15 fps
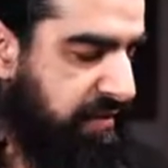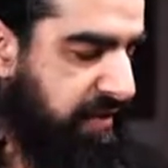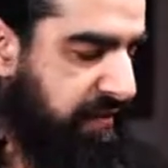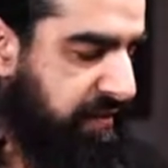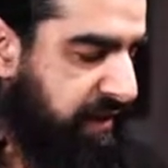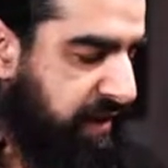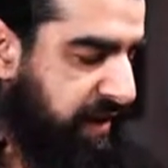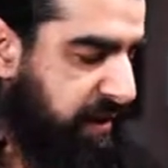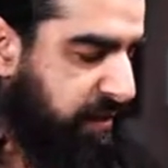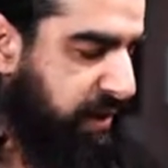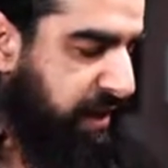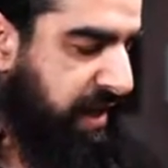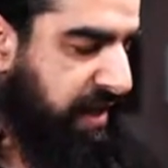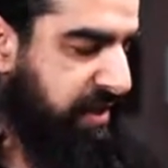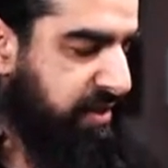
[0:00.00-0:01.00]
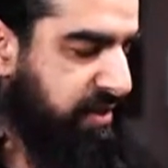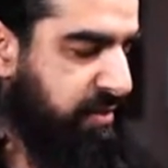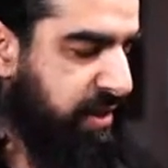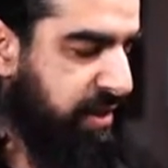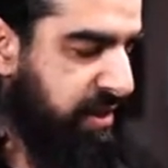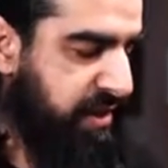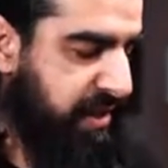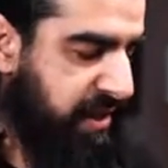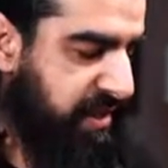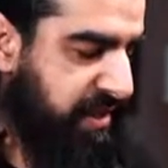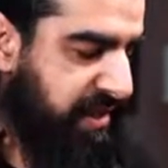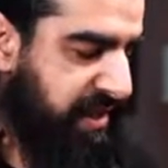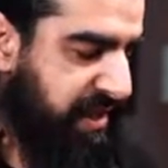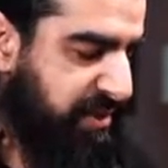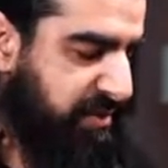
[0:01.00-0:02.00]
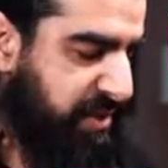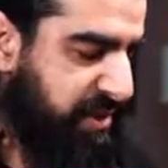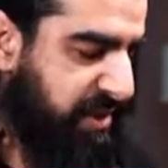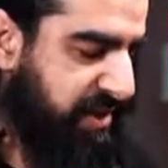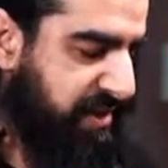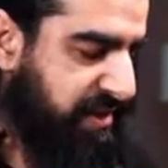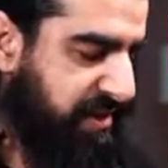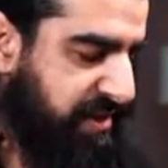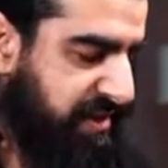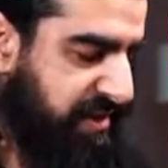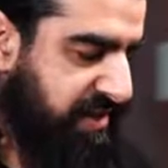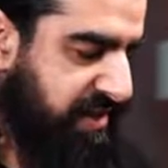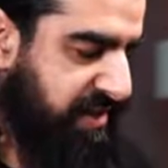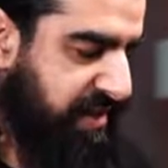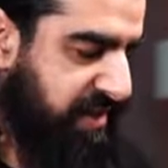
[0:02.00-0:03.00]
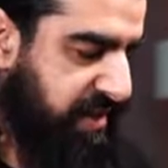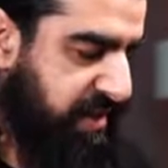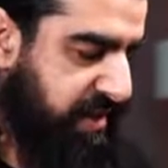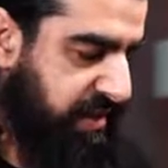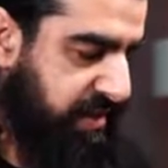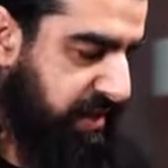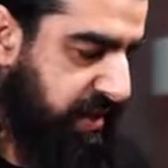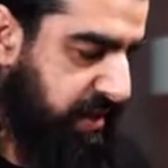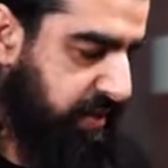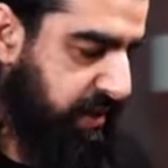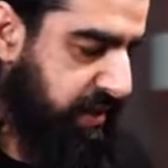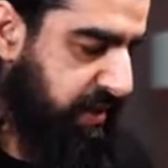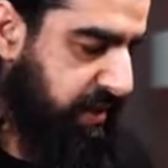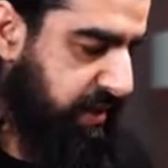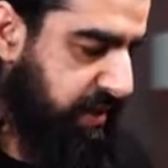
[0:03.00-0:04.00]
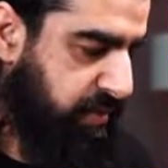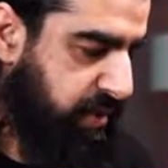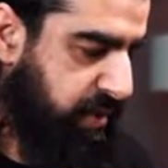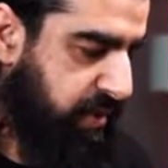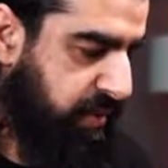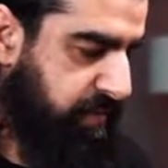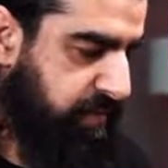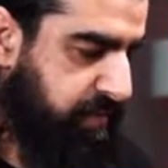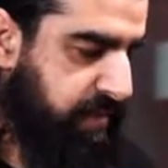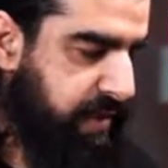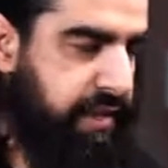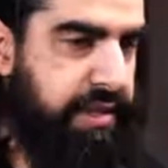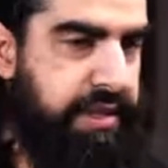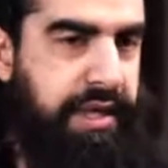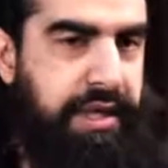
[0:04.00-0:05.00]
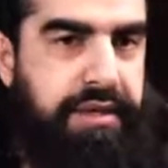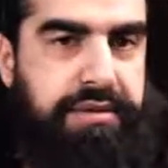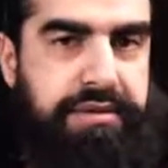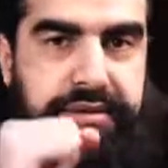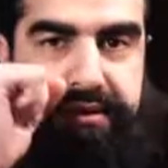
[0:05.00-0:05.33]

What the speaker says: feel that I'm not going to answer the question, yes, Sal's watching. Sal, my sister's watching. Sal,